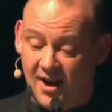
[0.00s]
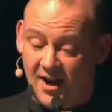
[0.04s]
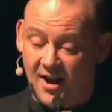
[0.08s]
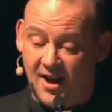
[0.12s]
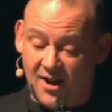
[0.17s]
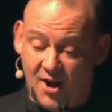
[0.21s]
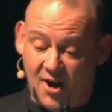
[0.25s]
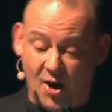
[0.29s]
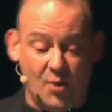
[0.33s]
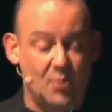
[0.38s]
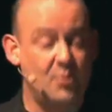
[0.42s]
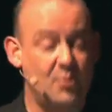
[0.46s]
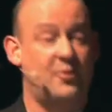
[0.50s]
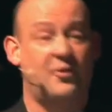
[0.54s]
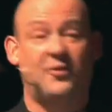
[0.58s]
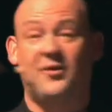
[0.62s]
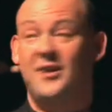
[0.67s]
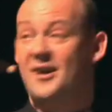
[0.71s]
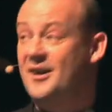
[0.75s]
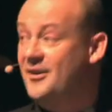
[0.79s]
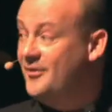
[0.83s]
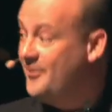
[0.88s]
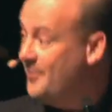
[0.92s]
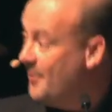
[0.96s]
an old
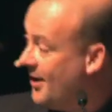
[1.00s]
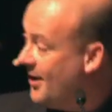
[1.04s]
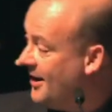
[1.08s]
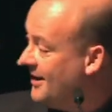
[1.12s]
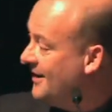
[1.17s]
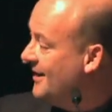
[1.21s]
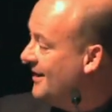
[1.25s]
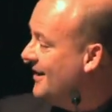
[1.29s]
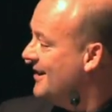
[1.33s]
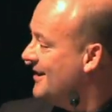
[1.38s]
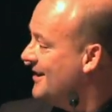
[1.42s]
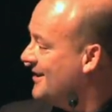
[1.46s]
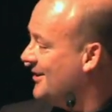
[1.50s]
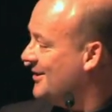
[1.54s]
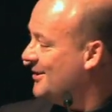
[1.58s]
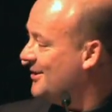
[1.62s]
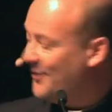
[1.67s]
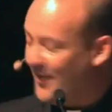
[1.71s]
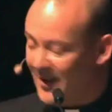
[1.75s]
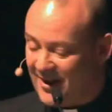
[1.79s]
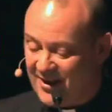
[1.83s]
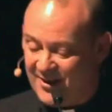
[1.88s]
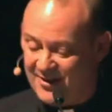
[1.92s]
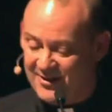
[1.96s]
friend of mine, so it's
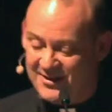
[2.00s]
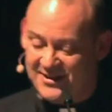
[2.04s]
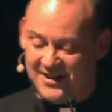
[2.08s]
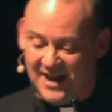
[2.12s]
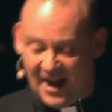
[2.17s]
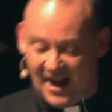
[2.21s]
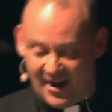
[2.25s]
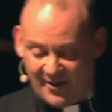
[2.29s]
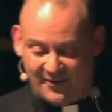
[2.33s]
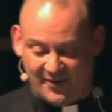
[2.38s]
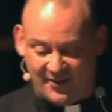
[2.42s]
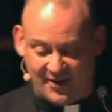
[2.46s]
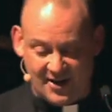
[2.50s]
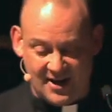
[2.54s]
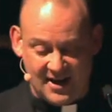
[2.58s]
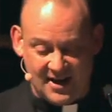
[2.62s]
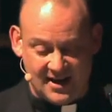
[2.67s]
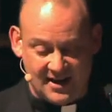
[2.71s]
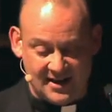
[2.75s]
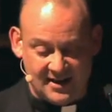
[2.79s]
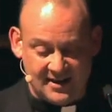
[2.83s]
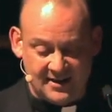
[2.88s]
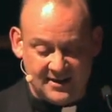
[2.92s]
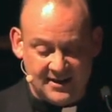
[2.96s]
very good to have her
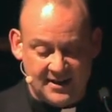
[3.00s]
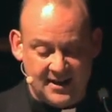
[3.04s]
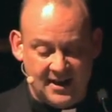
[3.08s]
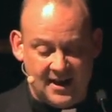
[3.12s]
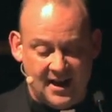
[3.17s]
here.